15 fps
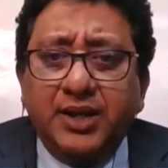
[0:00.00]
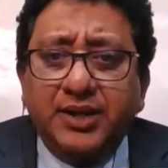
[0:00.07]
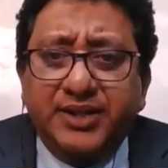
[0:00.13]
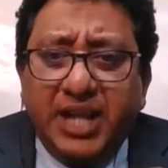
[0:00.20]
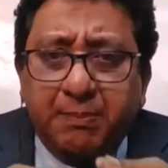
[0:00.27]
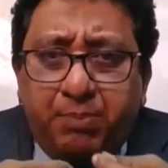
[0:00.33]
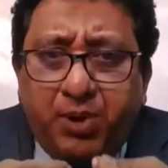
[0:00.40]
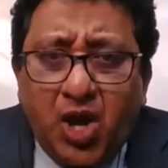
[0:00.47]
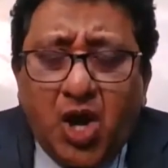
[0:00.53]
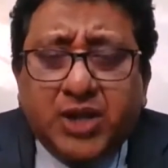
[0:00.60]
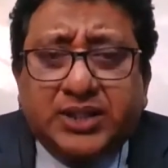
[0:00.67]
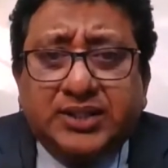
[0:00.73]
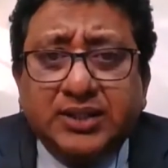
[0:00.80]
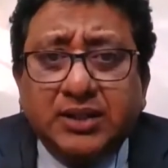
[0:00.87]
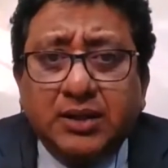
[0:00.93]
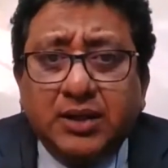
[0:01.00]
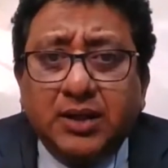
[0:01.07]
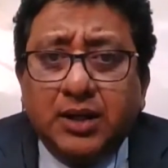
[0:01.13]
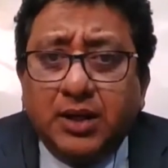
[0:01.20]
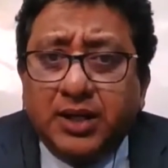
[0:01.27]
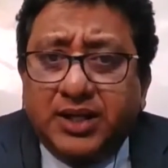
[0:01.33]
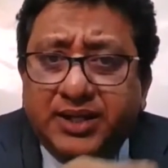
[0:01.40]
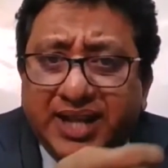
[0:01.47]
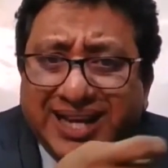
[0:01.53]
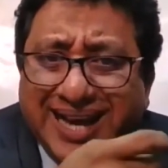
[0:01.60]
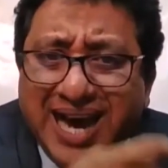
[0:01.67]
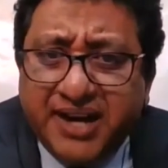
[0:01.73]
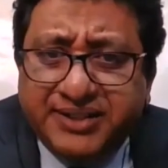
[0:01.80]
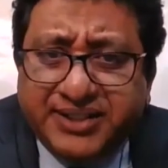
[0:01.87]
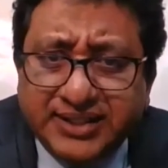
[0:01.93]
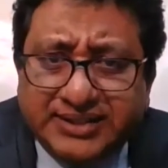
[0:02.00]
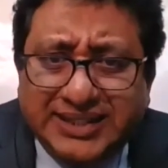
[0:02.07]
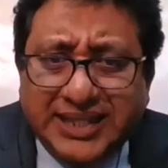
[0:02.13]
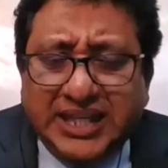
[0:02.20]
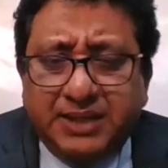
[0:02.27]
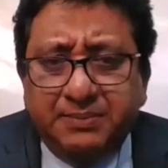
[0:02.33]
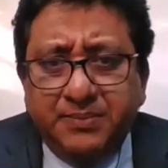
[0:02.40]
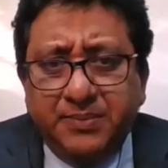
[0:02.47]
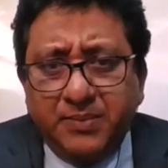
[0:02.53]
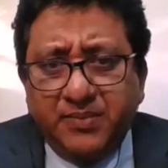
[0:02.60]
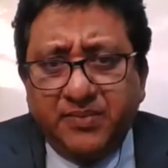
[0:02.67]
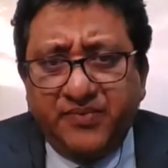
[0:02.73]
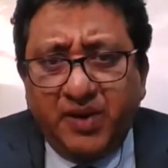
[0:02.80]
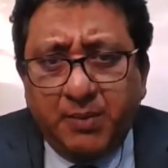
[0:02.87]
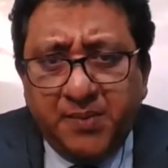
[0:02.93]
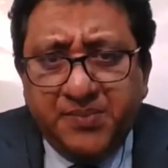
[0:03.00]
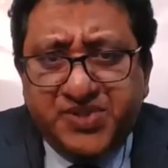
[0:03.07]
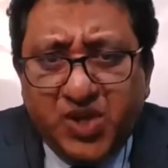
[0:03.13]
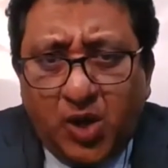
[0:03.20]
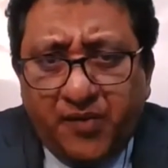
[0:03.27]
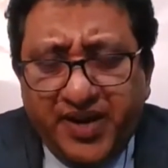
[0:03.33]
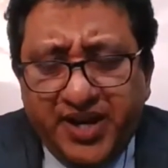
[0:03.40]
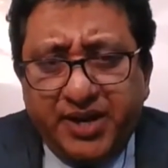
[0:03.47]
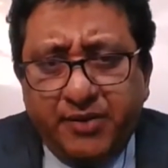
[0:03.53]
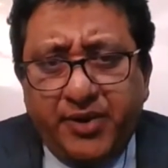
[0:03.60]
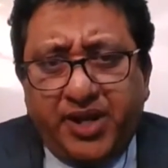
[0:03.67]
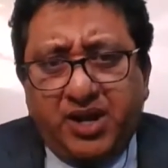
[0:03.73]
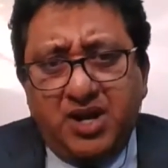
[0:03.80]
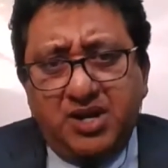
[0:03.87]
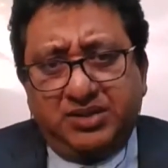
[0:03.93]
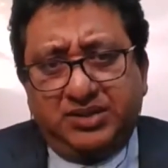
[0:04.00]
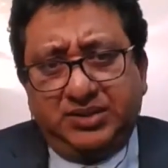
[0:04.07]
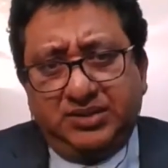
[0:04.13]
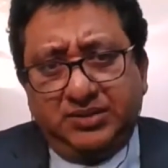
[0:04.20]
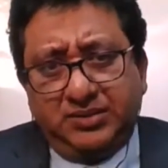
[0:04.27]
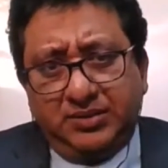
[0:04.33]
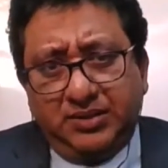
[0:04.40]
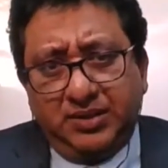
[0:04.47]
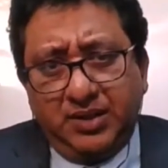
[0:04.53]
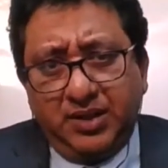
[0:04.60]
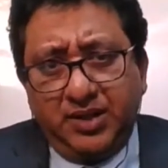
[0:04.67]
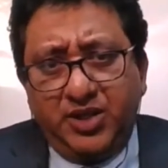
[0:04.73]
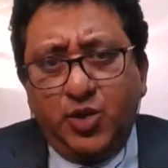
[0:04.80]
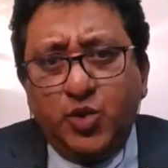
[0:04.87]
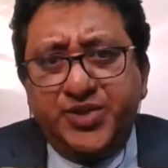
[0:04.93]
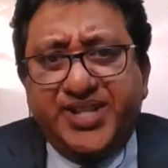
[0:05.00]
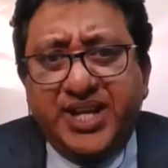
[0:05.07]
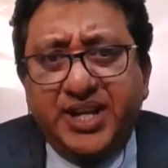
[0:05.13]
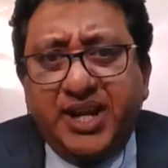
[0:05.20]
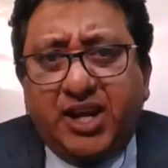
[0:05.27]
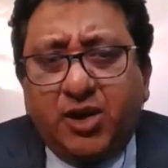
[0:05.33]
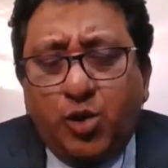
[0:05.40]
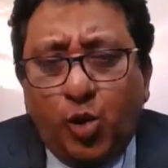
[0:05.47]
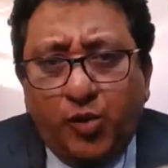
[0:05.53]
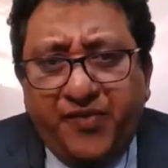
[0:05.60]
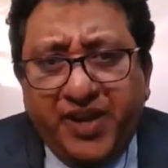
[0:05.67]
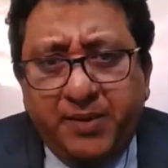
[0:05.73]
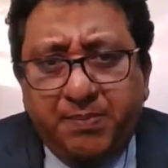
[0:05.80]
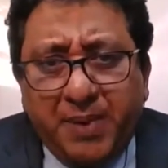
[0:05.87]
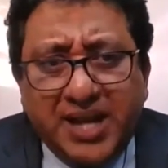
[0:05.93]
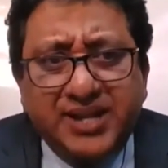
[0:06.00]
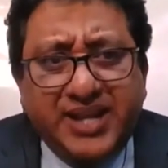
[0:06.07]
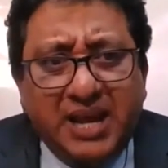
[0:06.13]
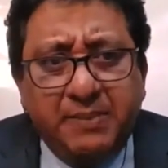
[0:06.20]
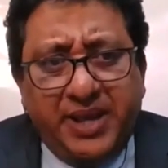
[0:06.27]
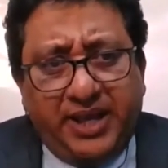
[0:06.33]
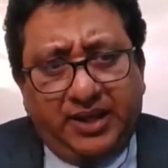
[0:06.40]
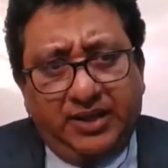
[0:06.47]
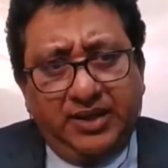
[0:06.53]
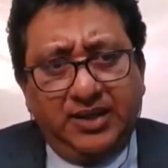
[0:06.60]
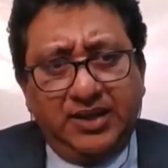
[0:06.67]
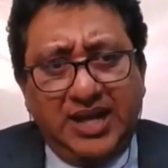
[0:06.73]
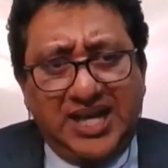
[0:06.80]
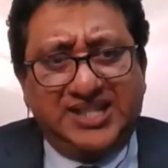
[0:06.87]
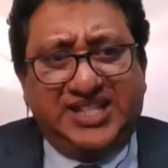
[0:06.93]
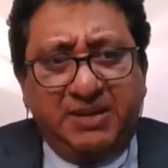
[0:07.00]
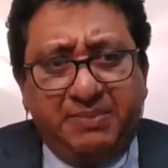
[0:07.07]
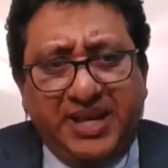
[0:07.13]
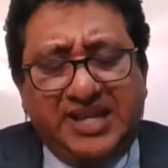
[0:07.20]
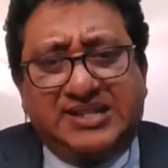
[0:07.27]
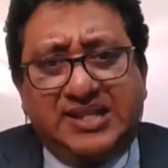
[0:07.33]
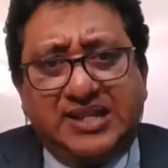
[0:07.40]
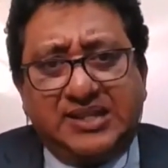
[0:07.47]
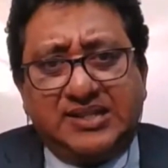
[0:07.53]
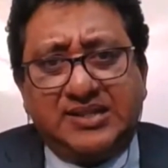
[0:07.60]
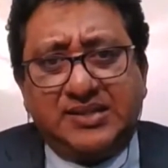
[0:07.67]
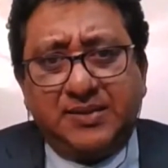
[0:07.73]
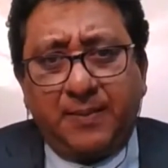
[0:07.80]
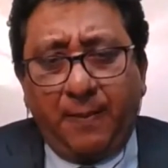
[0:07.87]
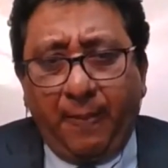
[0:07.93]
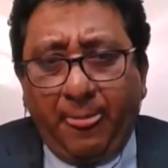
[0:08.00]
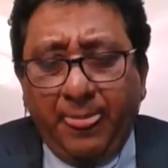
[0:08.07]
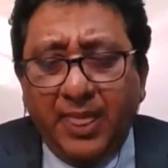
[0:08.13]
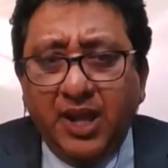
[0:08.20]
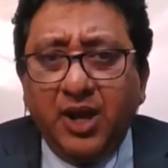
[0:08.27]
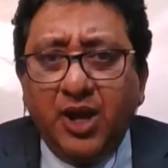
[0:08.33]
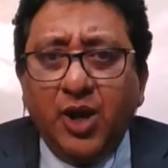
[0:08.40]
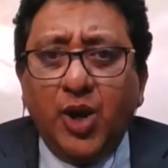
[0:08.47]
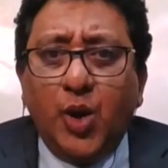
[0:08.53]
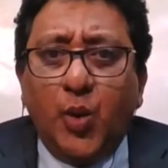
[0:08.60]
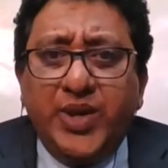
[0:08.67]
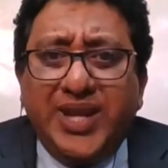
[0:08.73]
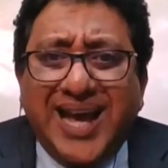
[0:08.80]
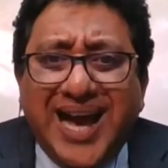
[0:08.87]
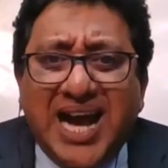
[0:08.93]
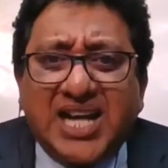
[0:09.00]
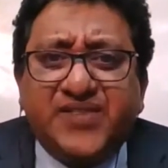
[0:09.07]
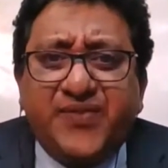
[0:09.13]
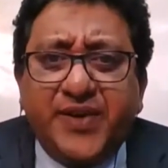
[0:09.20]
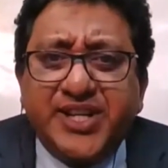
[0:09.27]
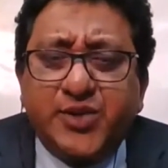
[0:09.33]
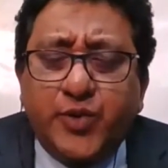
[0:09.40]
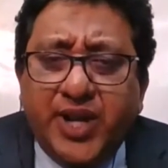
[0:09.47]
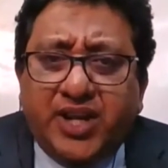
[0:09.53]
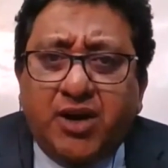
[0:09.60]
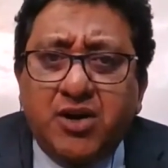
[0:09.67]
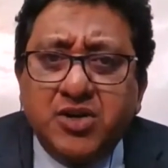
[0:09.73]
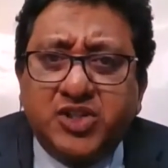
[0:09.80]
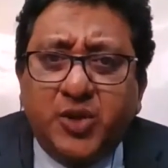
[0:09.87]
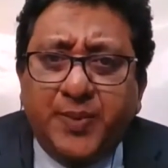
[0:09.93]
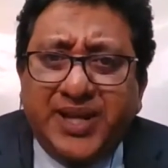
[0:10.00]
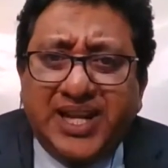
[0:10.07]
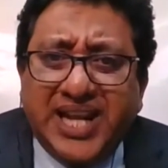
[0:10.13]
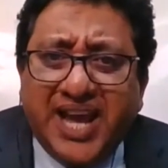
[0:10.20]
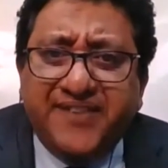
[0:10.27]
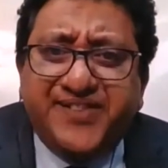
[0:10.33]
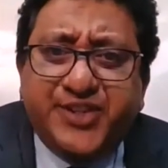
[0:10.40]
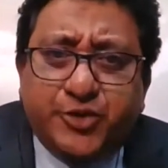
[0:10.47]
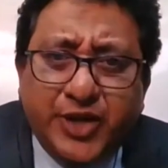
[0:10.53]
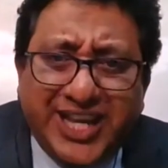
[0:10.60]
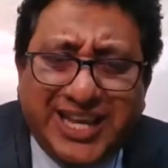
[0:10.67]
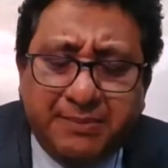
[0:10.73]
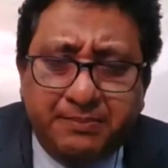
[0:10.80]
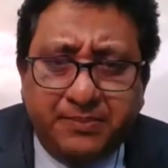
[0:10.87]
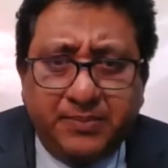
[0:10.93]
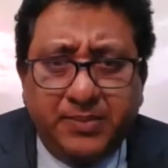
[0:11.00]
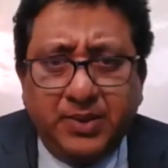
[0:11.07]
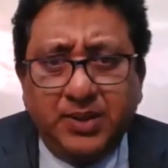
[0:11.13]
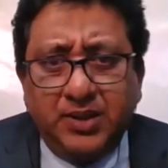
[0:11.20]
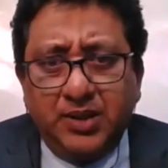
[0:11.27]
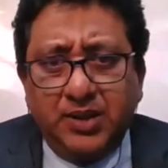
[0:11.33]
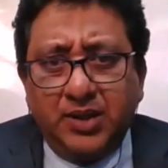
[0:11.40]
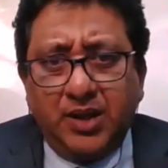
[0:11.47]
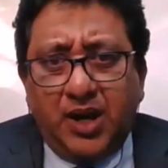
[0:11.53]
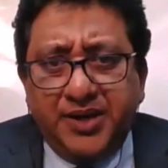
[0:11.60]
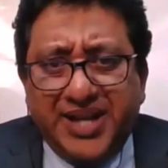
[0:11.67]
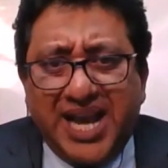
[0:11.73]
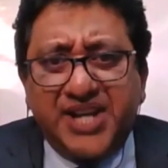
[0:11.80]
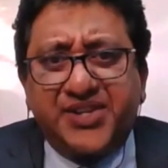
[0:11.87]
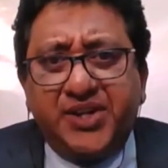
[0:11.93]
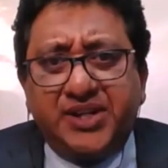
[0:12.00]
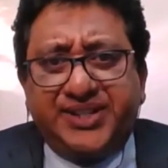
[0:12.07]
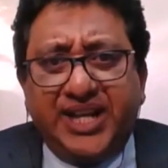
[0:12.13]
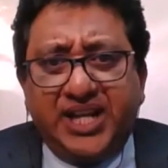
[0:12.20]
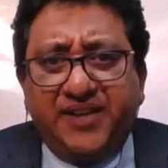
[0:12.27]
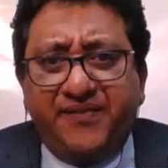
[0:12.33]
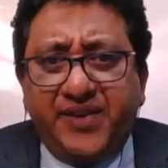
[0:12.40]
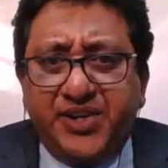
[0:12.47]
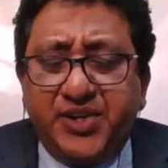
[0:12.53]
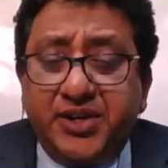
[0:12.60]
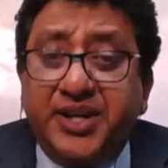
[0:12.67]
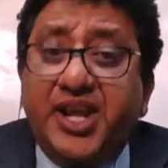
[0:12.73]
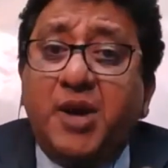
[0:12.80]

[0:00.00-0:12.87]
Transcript: They blocked the Carter team from observing the recount, using the COVID pandemic as the basis. We asked for this recount to be live streamed on national television.